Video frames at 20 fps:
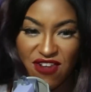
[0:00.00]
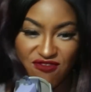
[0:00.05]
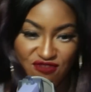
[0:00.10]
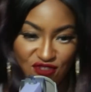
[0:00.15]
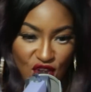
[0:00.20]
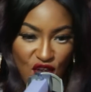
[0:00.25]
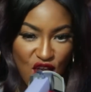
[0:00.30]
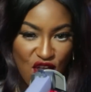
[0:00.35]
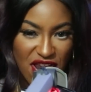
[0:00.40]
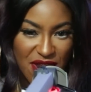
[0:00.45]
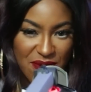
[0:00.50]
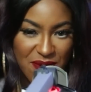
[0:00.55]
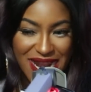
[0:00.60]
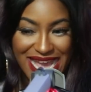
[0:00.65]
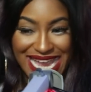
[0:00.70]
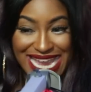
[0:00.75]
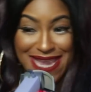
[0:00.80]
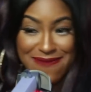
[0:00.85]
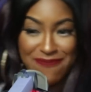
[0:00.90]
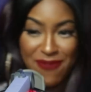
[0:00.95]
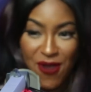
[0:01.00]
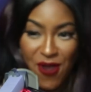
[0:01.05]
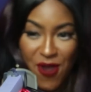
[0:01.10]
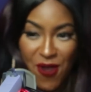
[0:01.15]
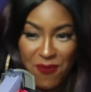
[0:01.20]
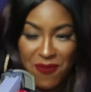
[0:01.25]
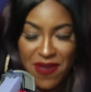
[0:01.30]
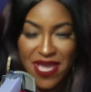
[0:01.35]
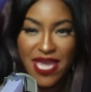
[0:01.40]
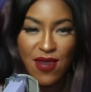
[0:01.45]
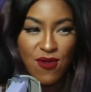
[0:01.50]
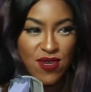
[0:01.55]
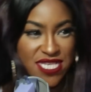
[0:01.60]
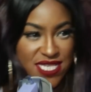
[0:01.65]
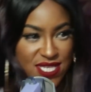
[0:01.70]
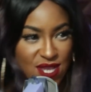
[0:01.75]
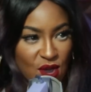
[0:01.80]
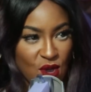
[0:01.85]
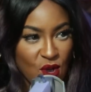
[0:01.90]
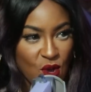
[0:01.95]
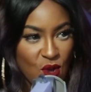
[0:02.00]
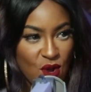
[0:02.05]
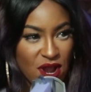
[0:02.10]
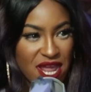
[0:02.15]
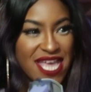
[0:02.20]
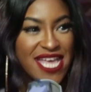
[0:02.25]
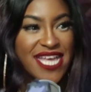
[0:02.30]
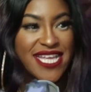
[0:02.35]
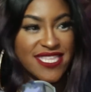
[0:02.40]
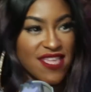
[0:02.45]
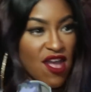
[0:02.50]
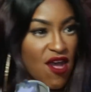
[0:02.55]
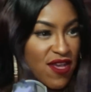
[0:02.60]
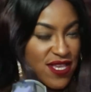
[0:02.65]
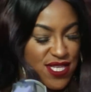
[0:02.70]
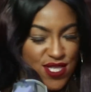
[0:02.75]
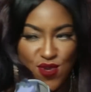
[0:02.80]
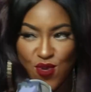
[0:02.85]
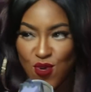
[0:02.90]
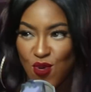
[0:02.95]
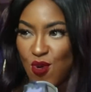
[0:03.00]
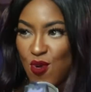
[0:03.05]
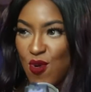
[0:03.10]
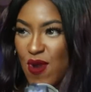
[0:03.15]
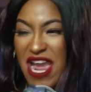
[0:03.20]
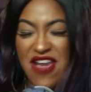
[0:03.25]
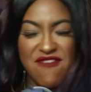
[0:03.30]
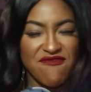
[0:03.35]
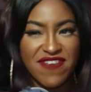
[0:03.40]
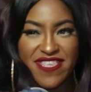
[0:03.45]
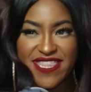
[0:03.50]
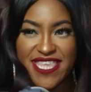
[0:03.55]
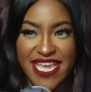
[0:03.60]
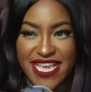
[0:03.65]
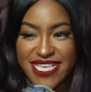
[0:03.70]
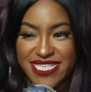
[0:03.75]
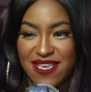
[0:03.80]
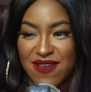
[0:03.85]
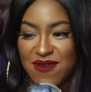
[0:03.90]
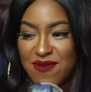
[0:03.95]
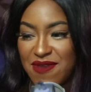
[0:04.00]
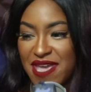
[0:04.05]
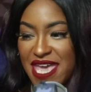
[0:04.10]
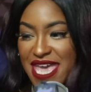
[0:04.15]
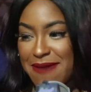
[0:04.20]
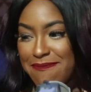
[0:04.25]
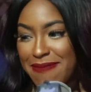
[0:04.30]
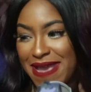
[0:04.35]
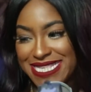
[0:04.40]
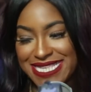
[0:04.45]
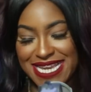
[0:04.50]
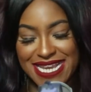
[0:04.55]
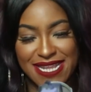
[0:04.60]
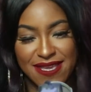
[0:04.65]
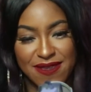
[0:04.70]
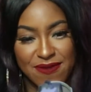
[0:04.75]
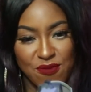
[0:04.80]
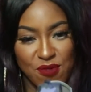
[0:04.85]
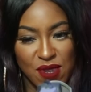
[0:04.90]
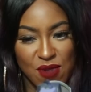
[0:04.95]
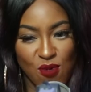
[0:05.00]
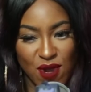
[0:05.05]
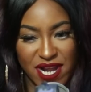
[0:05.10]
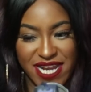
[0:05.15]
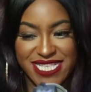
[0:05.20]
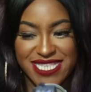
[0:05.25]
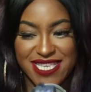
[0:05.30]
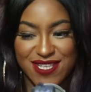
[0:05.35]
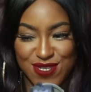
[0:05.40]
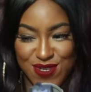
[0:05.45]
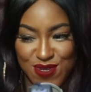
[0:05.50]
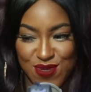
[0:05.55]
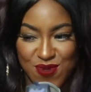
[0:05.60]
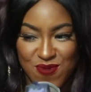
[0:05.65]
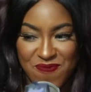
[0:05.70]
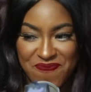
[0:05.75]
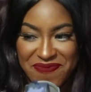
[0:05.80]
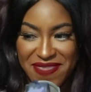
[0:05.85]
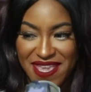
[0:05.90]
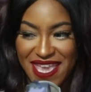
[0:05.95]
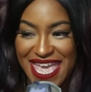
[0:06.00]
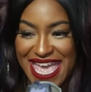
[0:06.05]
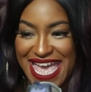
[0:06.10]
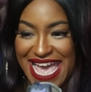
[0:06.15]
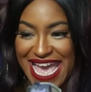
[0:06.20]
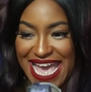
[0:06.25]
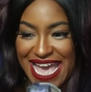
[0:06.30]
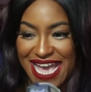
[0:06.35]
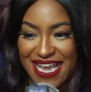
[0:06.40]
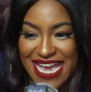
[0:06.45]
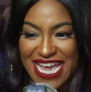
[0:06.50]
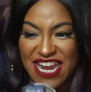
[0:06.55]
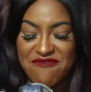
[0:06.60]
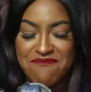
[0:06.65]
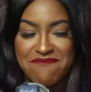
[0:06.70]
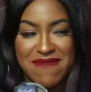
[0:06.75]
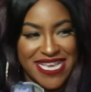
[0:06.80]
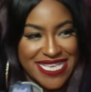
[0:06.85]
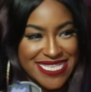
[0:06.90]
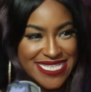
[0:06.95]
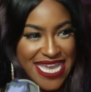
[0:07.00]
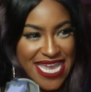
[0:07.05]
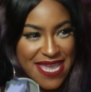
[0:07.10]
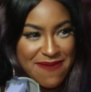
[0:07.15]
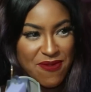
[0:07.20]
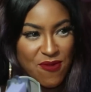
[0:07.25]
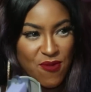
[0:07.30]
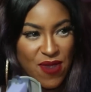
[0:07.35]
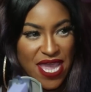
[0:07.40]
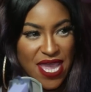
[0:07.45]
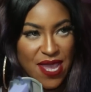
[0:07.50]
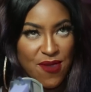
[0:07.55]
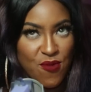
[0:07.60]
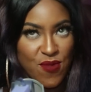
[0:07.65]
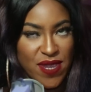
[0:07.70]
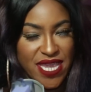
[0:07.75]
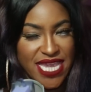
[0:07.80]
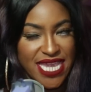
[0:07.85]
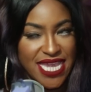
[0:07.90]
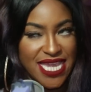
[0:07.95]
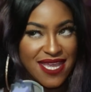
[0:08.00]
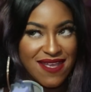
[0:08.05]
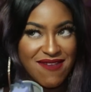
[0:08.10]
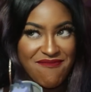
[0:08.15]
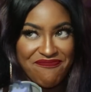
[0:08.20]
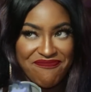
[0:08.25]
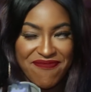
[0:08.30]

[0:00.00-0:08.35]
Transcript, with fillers: like rock, we like hip hop. There's dancehall, dancehall, dancehall, everything, everything. So basically, we wanted to do a kind of mixtape where we